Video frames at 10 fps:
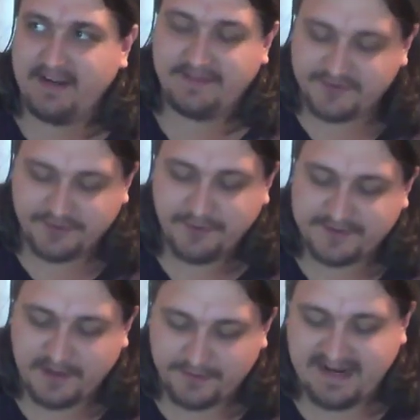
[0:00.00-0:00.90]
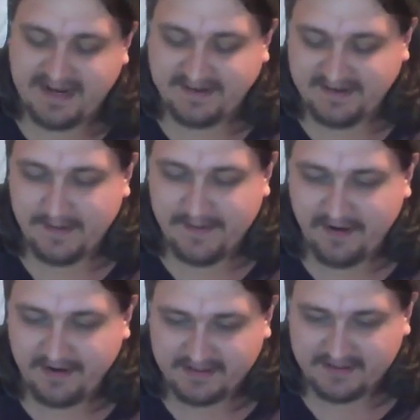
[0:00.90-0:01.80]
the troops are protecting
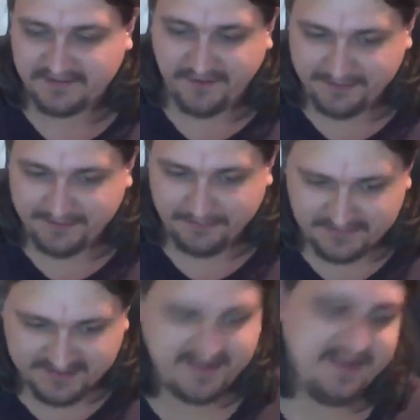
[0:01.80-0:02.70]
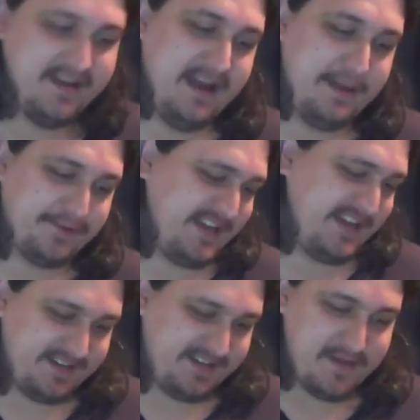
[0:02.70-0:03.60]
Americans' freedoms and protecting mm.